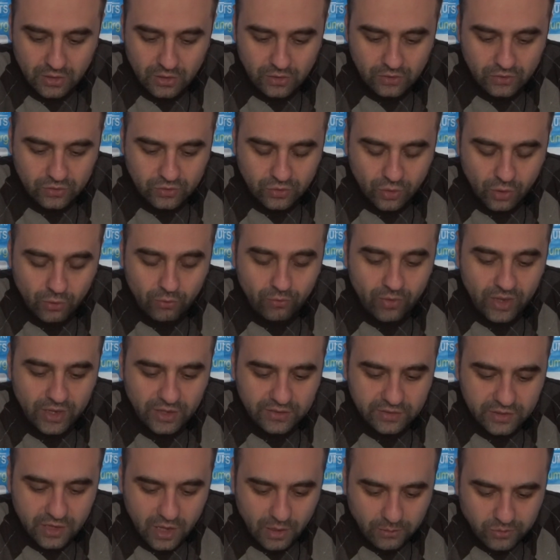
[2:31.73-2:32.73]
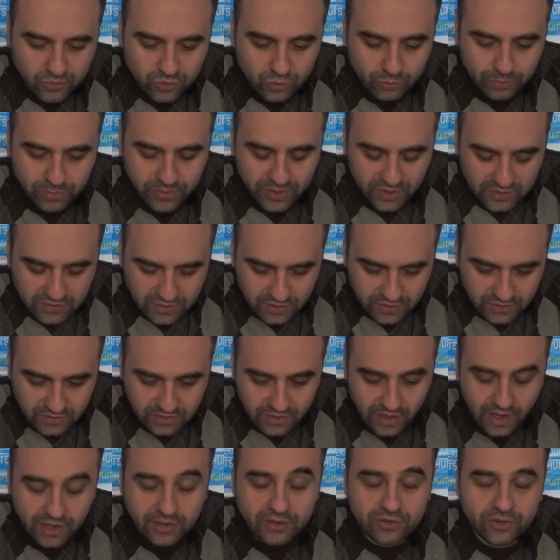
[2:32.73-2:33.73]
So when it comes to prisons,
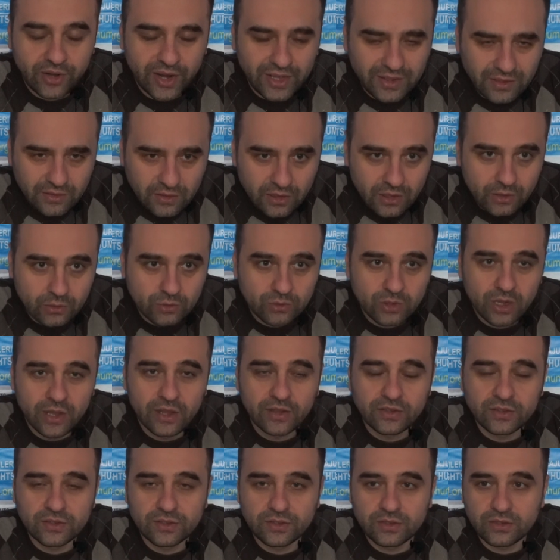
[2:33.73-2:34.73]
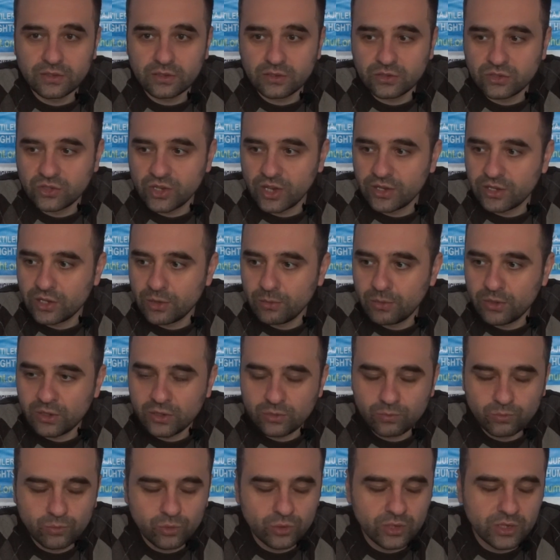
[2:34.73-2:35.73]
and right now, as Zhenya
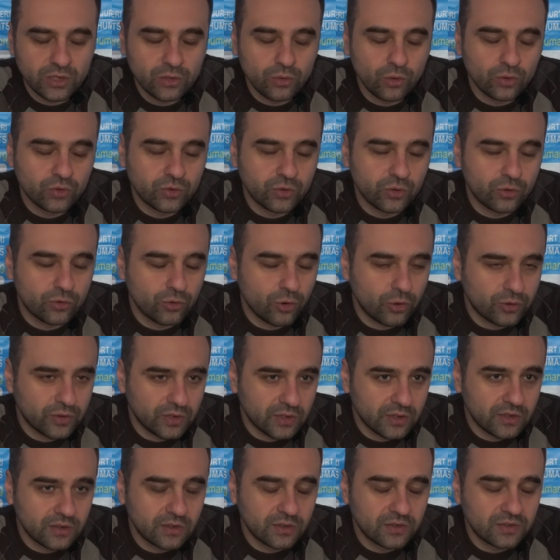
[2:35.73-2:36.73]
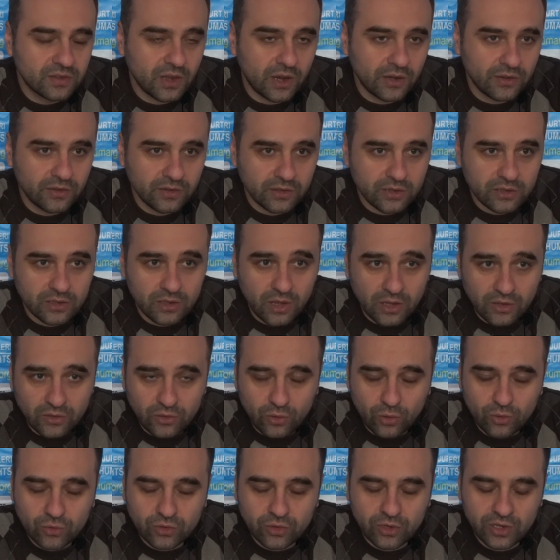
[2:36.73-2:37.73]
Bunin also wrote in his article, and
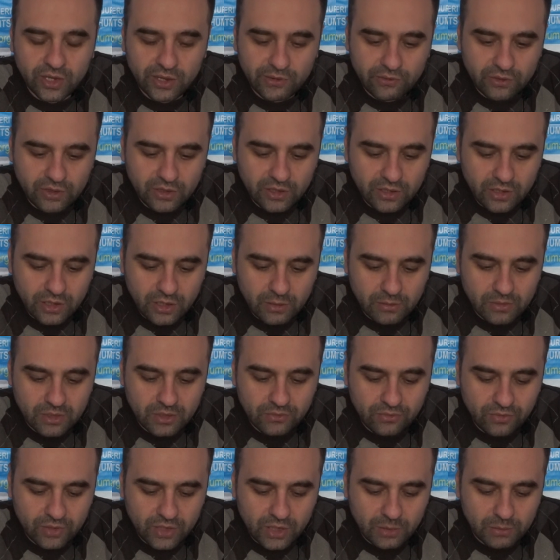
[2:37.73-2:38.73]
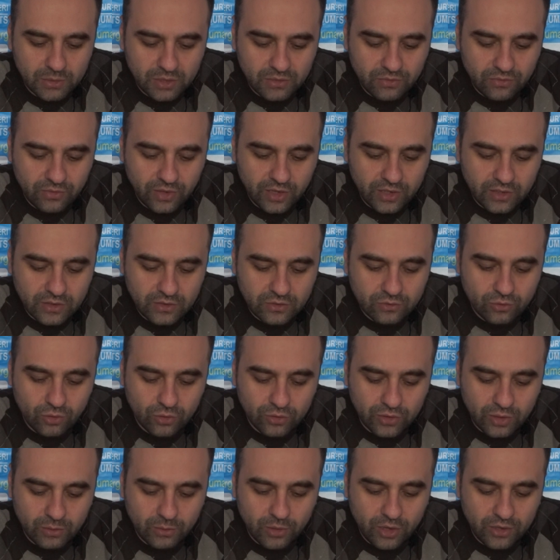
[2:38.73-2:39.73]
also Emily Feng
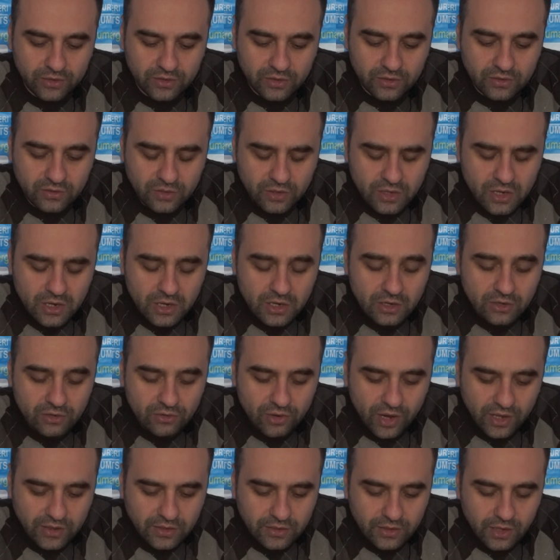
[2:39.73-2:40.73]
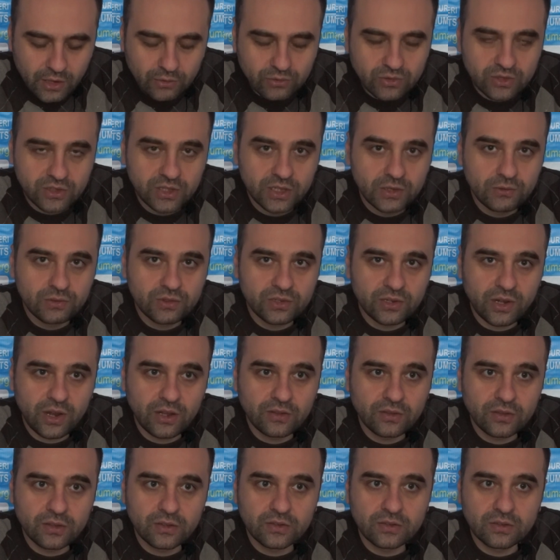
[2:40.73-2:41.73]
wrote about it, right now the new
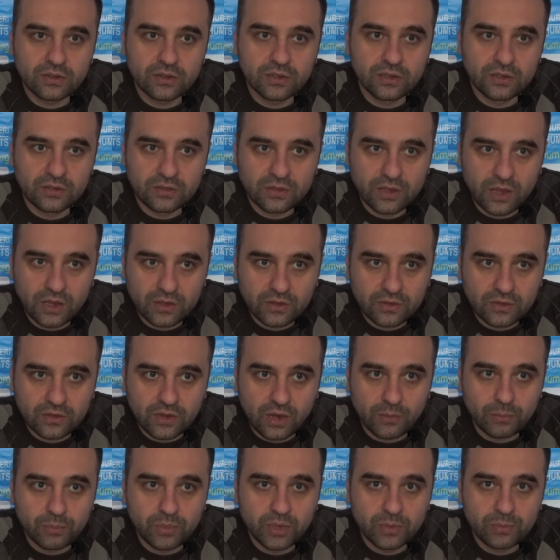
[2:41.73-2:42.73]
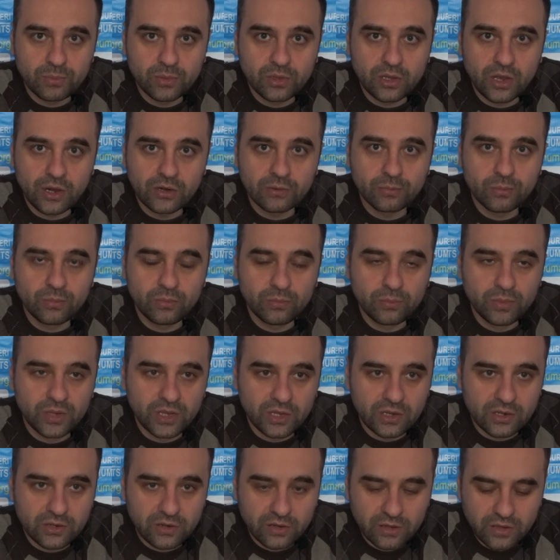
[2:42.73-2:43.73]
trend is that some people are
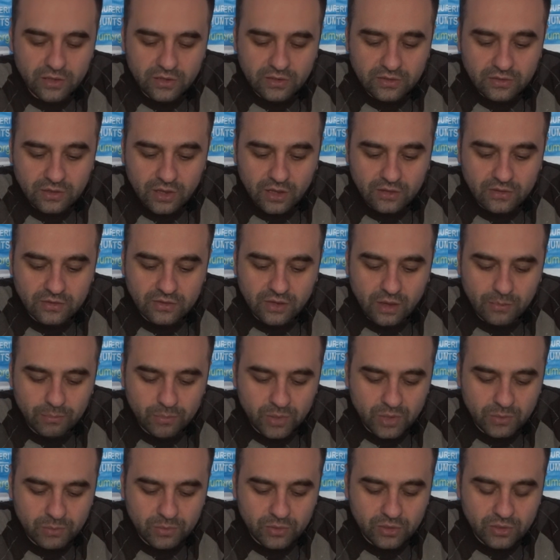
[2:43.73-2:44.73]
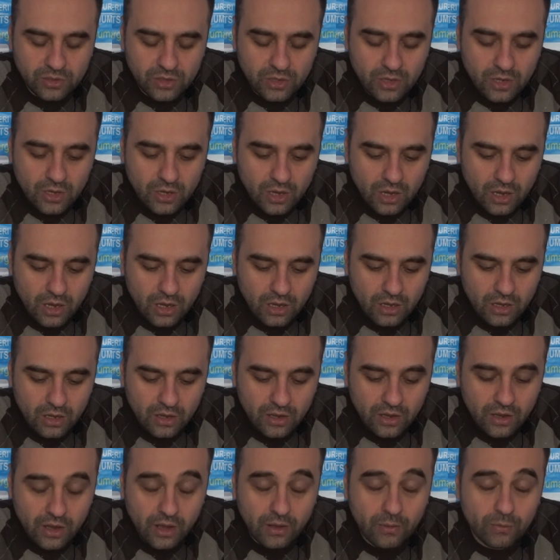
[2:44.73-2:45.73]
being released, and some people,
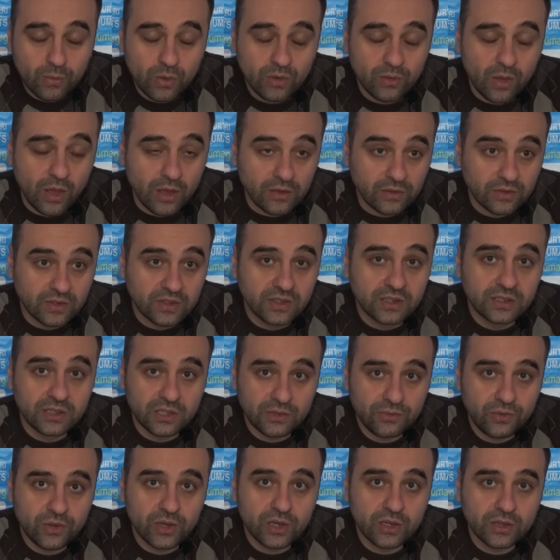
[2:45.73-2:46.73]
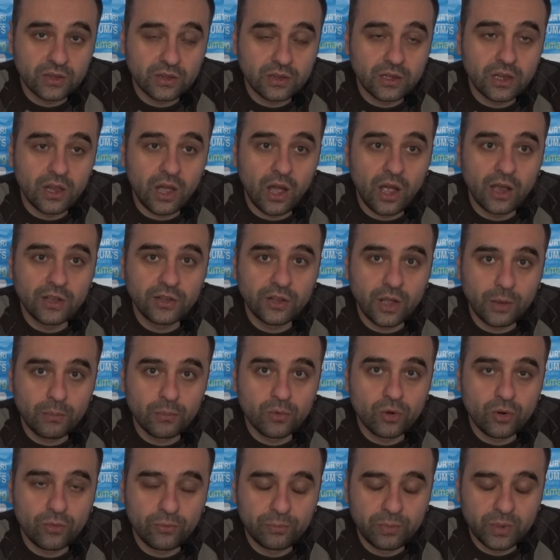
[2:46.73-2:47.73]
a significantly high
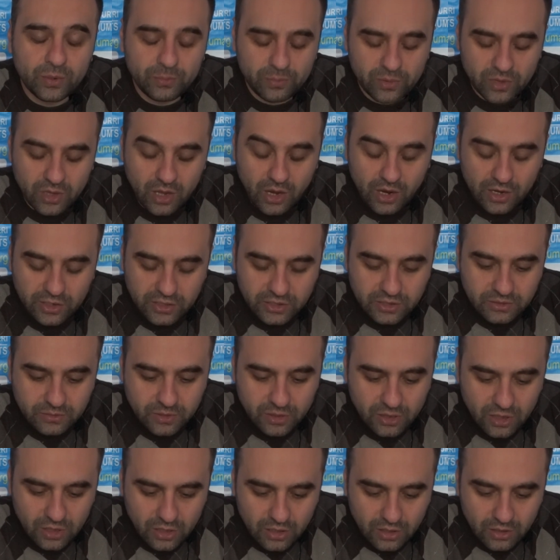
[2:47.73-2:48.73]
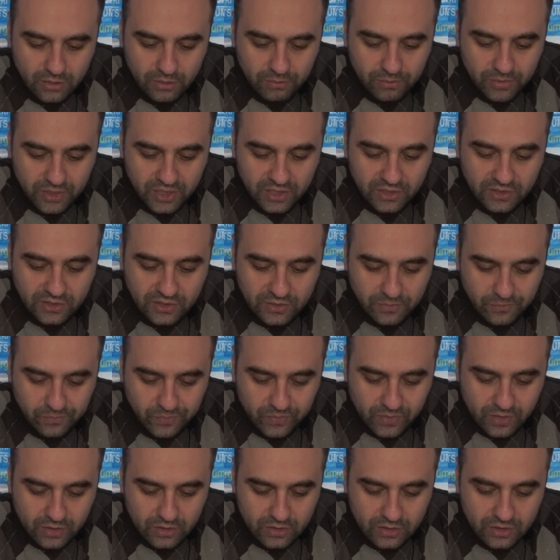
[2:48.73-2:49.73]
number of people are being
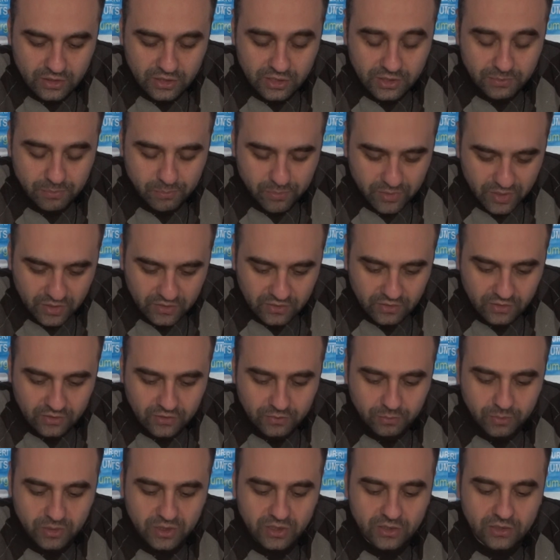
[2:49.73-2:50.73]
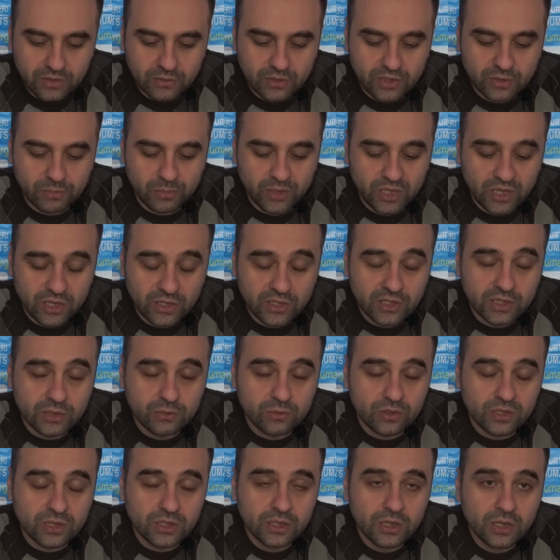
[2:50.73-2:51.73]
imprisoned, being
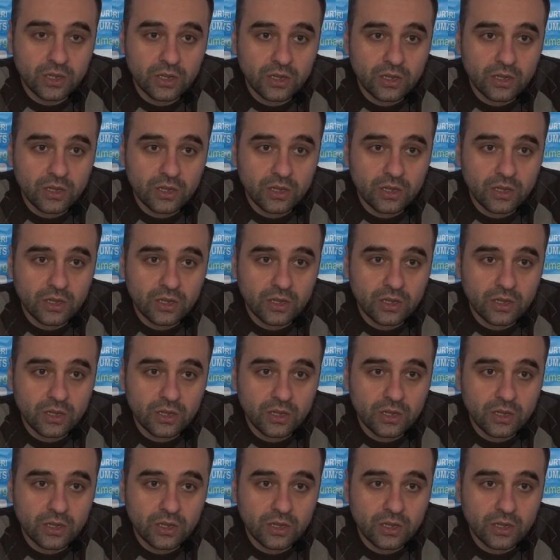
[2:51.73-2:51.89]
given